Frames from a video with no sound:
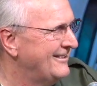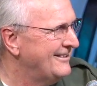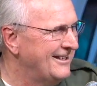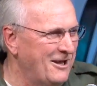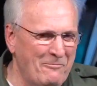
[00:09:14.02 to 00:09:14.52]

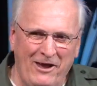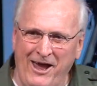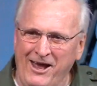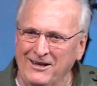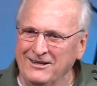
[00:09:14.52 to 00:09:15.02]

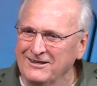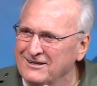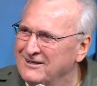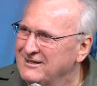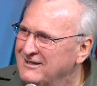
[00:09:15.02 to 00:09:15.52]
Amen.
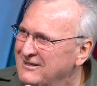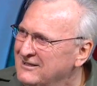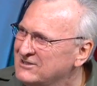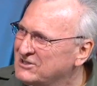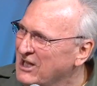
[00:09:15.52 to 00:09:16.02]

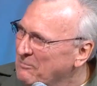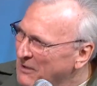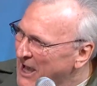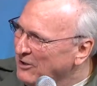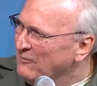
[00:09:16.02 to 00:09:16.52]
Step
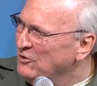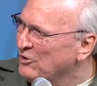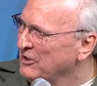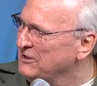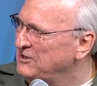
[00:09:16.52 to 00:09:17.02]
out of your
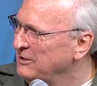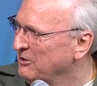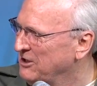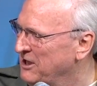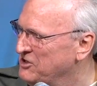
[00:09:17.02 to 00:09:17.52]

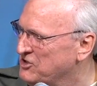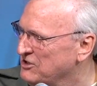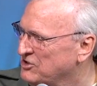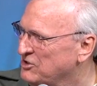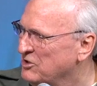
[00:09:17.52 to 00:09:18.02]

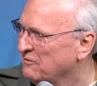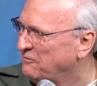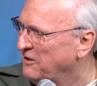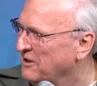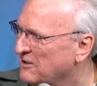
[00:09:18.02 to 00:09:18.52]
intimidations and your
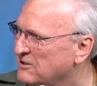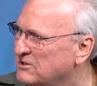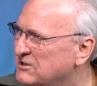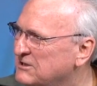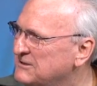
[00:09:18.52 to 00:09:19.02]

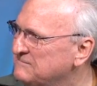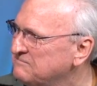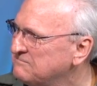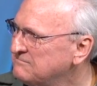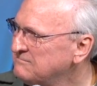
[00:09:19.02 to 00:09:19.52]
fears.
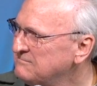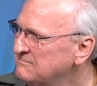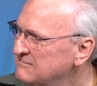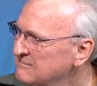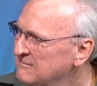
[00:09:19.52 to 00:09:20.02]

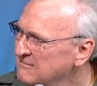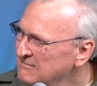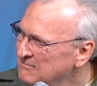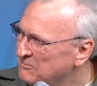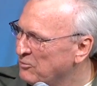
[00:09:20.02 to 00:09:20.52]

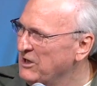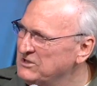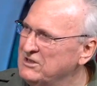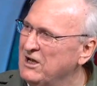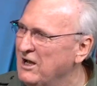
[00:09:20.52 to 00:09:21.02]
Press
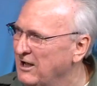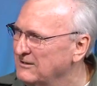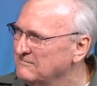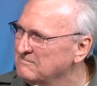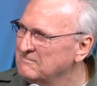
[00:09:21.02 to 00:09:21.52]
on
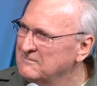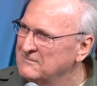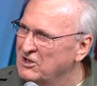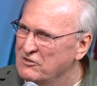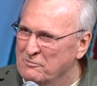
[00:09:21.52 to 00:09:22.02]

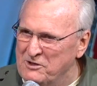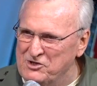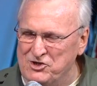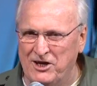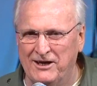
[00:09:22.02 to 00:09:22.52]
to the
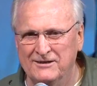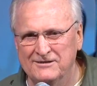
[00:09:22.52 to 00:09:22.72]
beachhead.